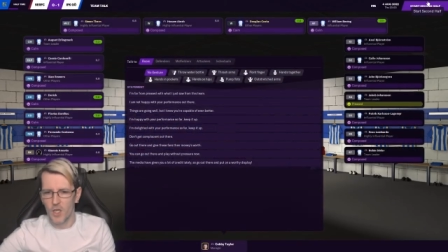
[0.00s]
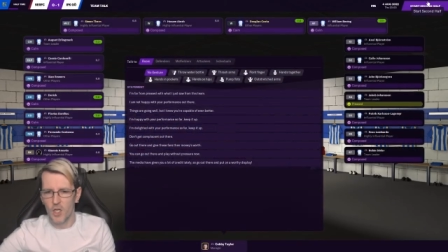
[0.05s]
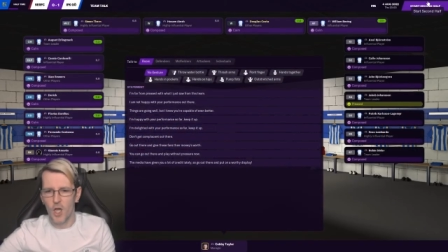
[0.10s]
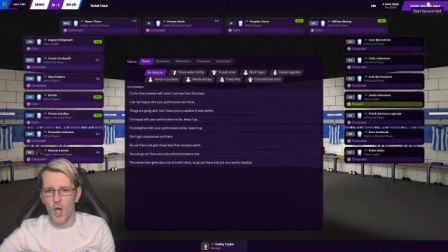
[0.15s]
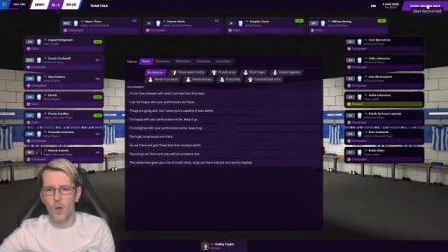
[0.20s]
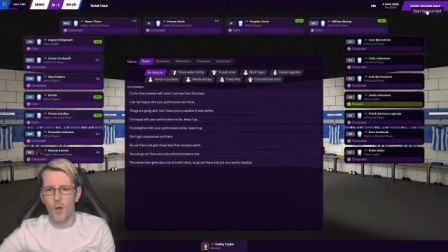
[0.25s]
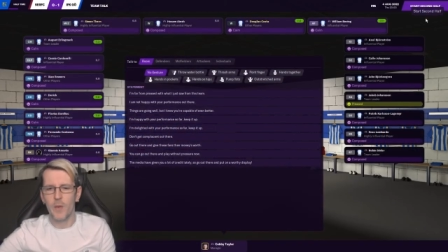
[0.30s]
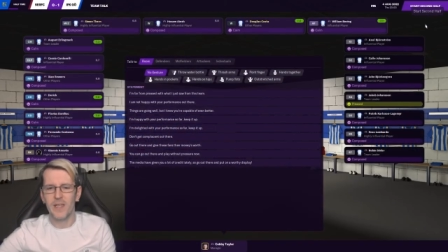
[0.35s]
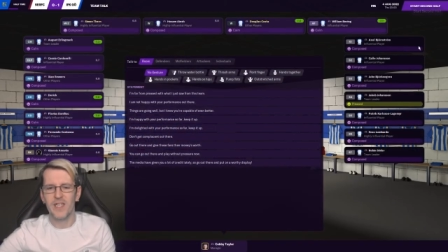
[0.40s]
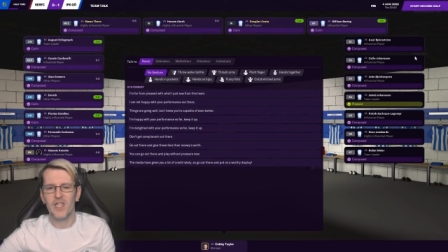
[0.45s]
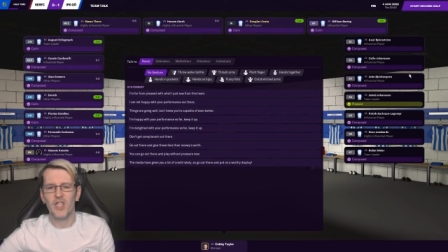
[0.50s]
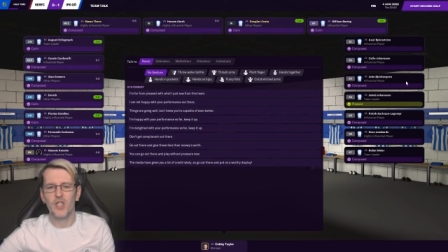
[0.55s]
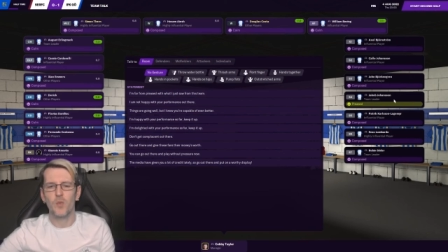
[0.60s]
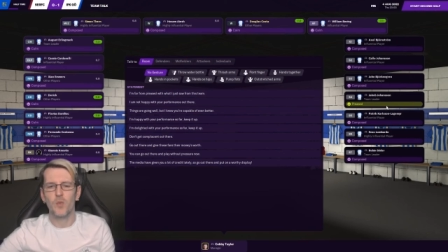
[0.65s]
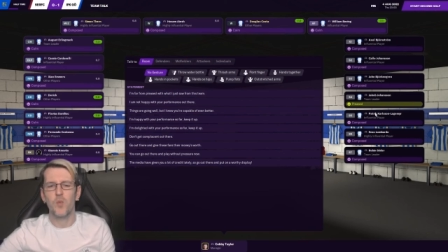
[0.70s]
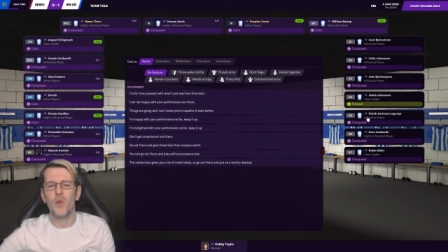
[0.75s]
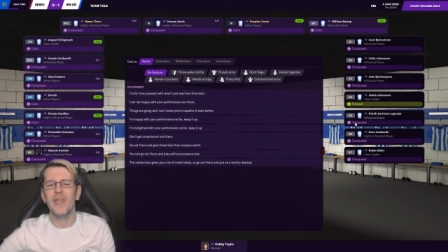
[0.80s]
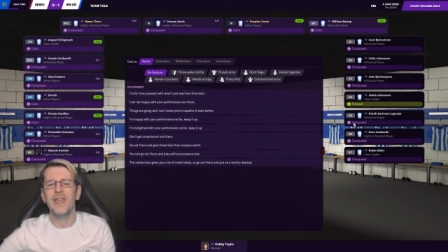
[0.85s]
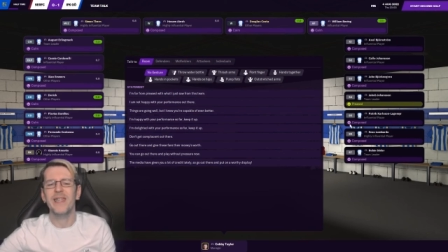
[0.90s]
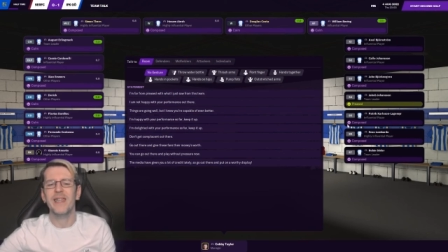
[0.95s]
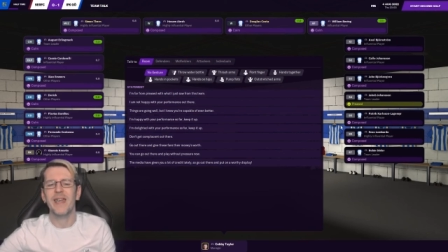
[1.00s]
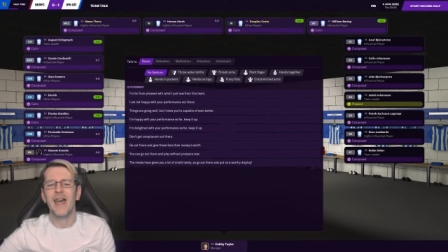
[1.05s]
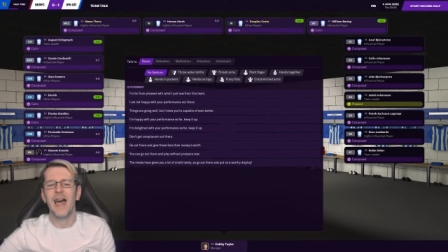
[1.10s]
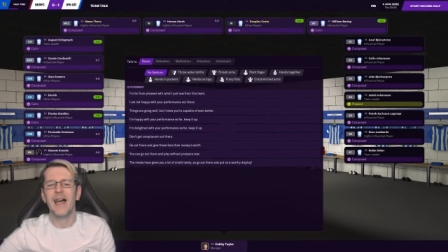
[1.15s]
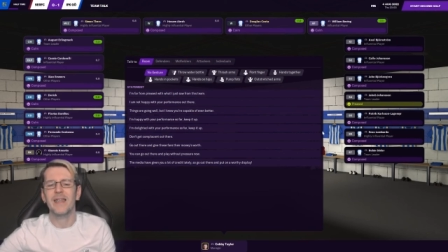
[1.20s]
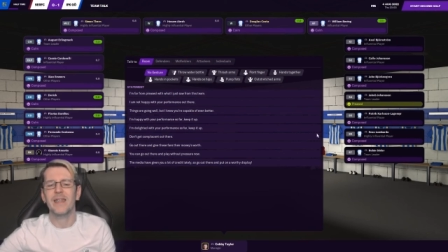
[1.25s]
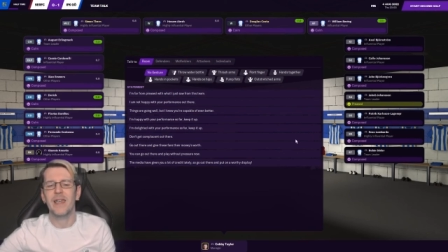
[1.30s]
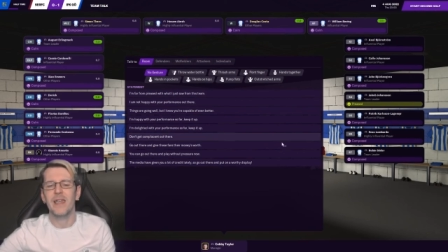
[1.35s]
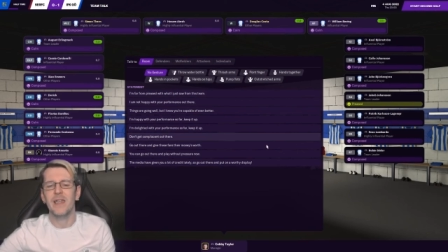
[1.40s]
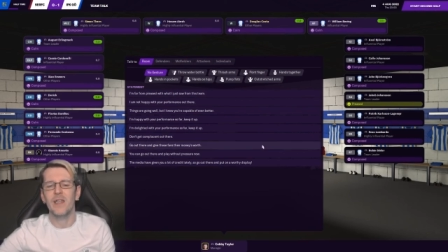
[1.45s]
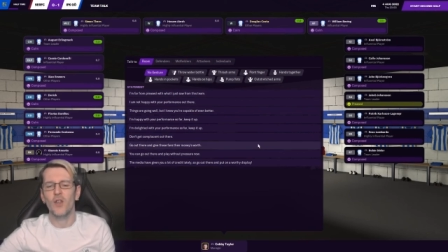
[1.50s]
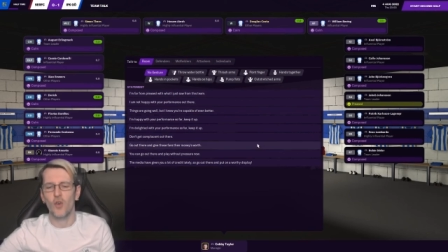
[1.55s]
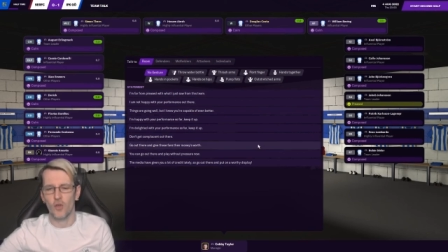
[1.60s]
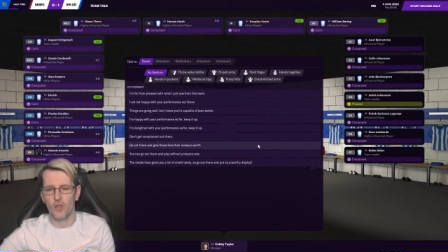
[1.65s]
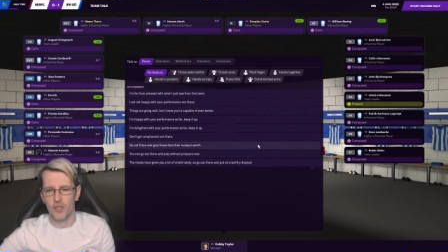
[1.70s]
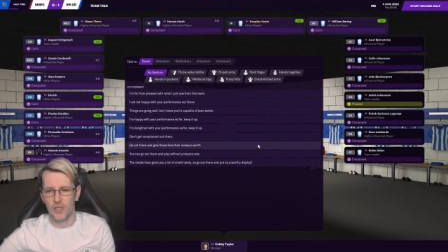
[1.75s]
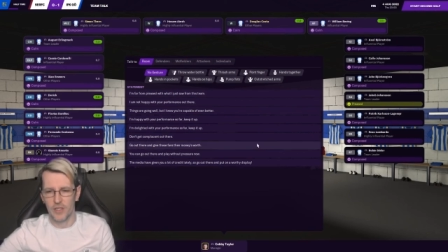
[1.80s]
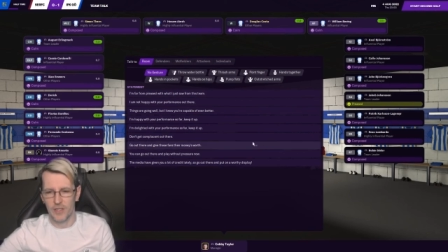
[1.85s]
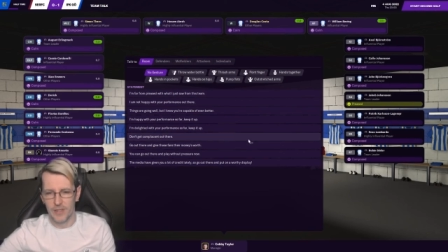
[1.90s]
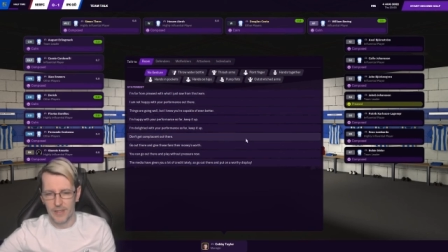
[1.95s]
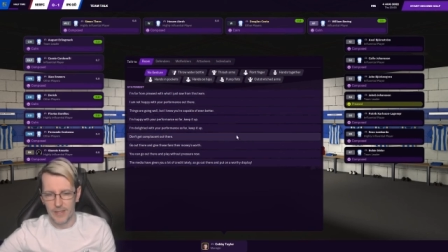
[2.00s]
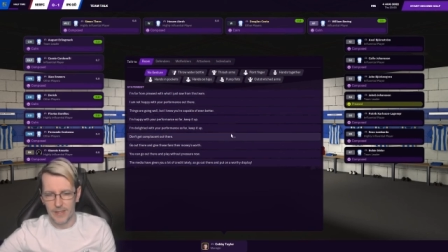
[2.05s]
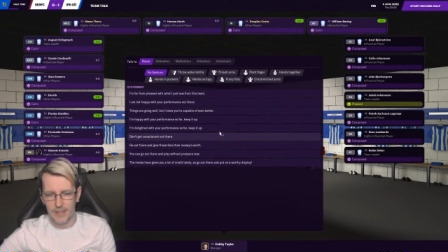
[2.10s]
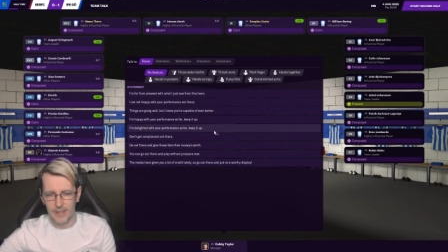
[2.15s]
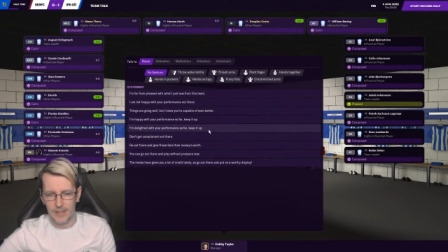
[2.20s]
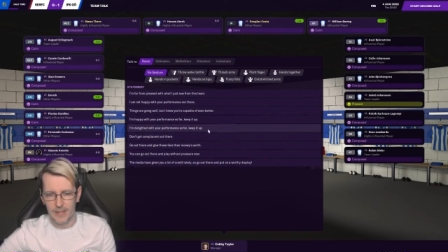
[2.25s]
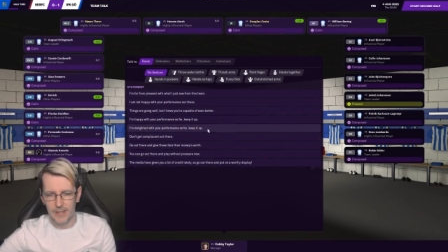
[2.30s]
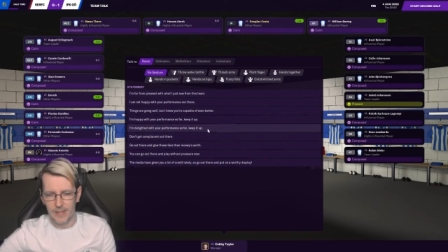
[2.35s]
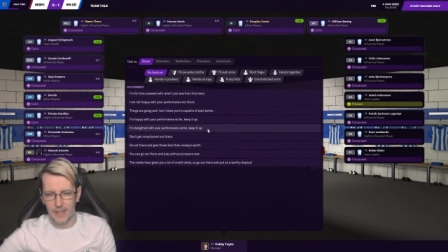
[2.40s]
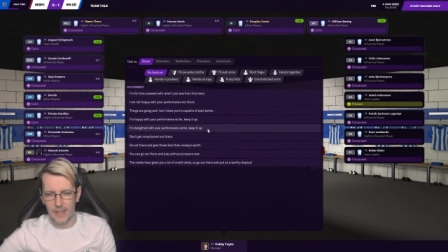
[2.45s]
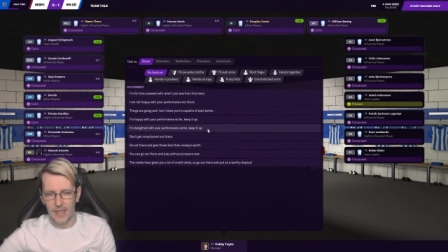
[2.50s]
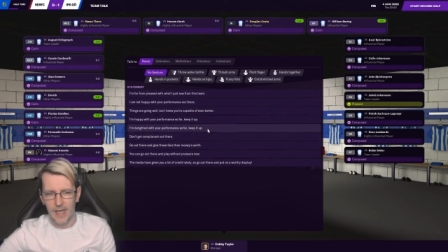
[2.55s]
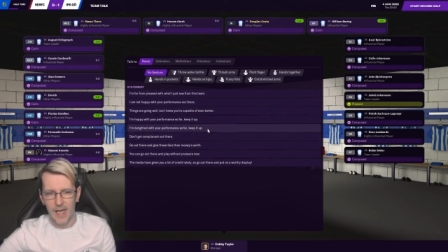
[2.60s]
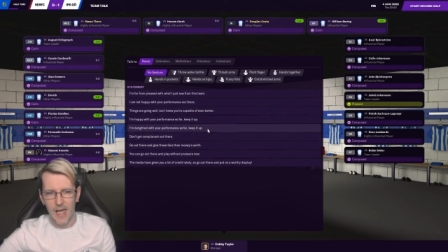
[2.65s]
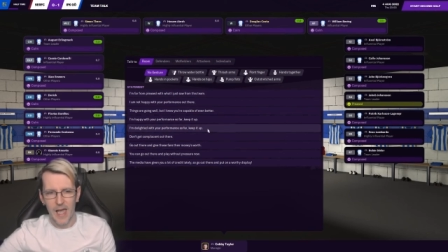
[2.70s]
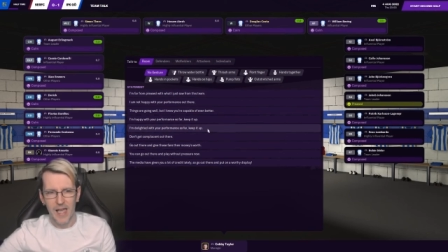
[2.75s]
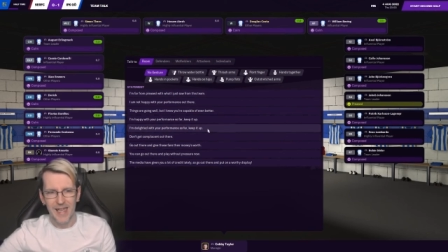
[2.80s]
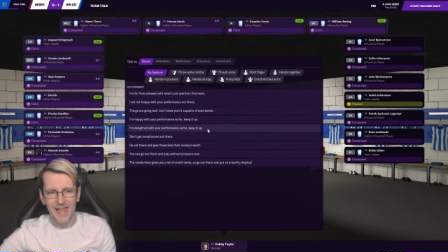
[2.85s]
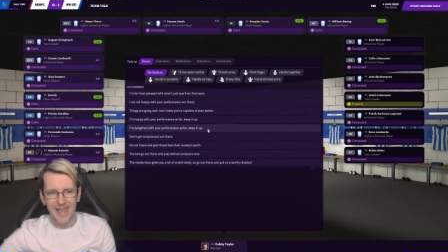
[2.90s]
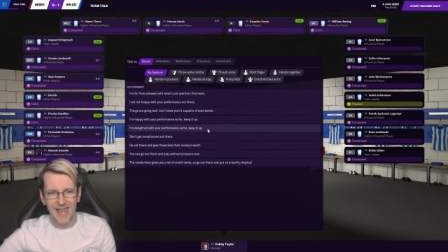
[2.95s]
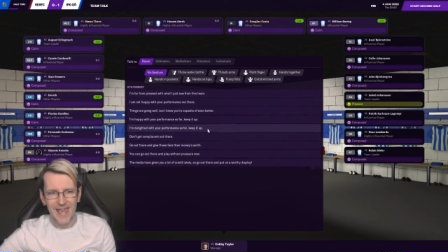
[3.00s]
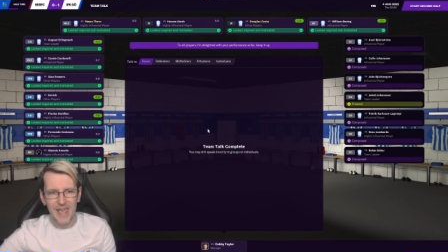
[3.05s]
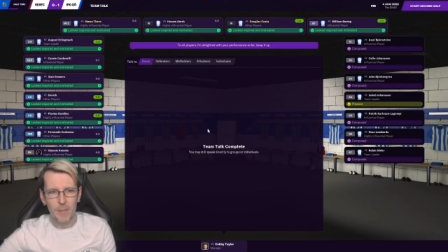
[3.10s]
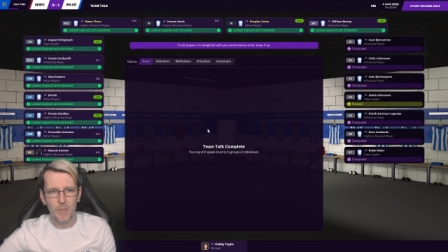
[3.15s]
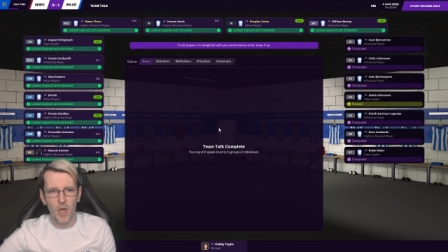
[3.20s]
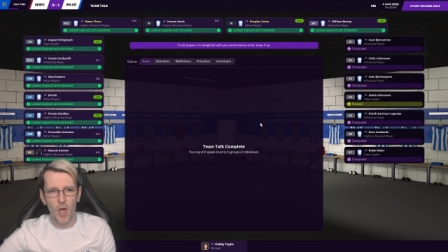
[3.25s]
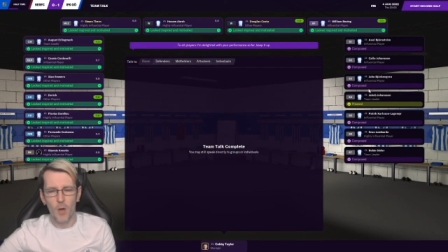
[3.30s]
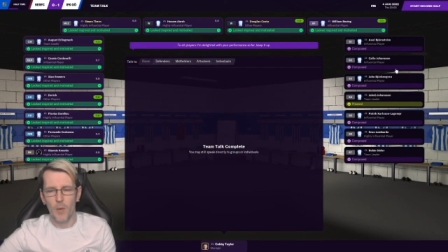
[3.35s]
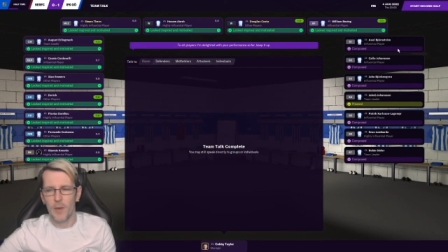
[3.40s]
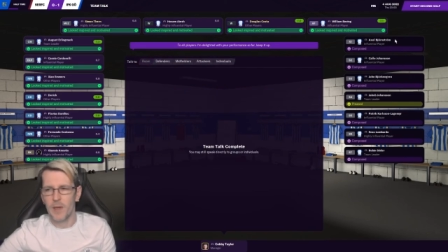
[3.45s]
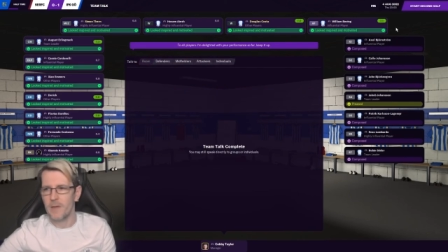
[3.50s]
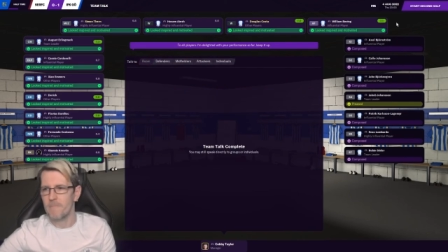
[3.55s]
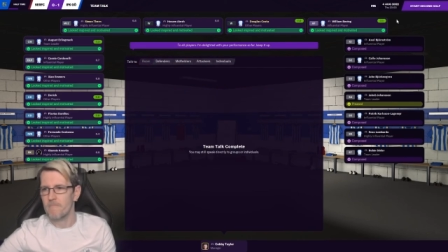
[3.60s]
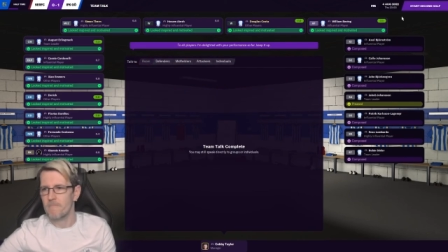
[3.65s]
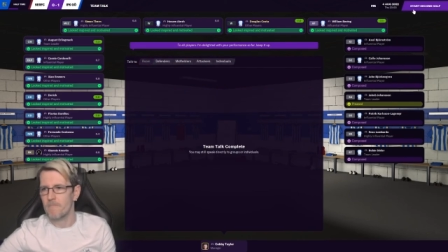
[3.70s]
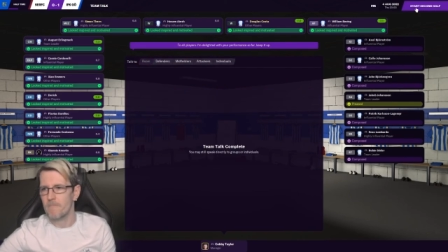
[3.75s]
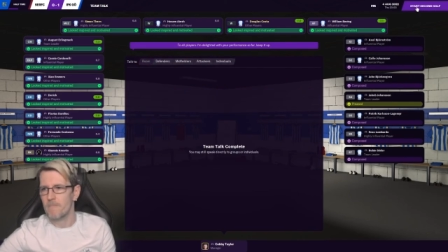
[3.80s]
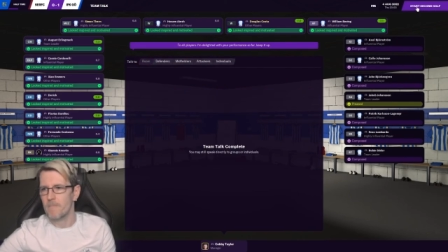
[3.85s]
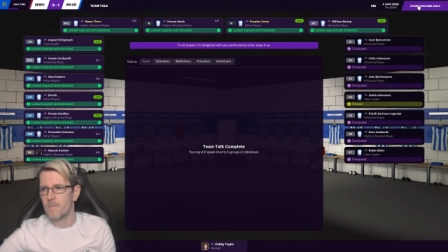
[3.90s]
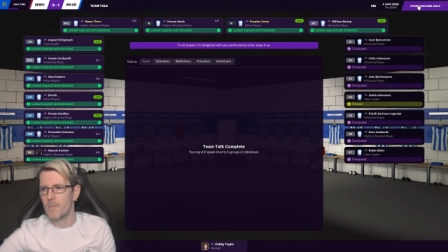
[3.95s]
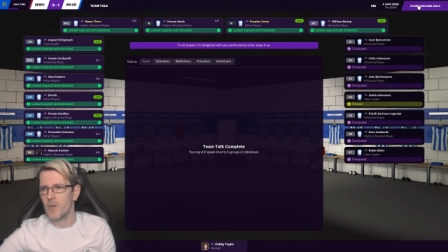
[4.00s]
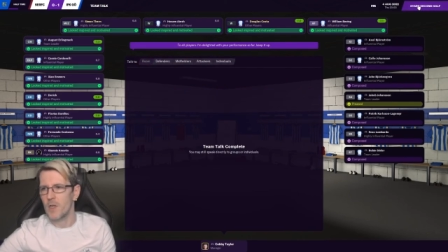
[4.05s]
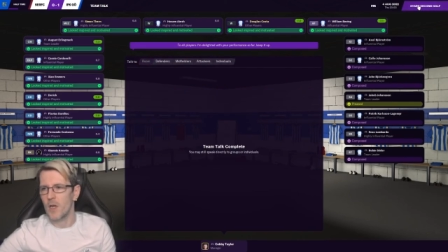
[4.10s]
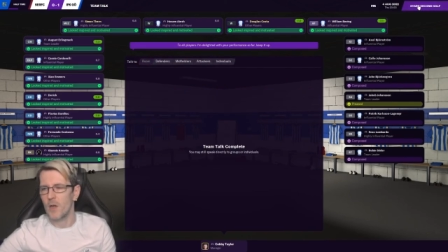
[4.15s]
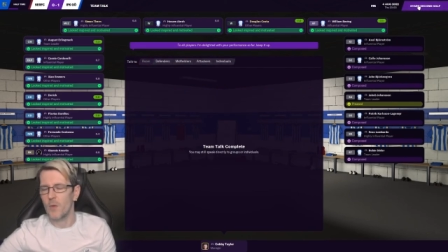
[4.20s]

going sweet as a nut. Keep going. You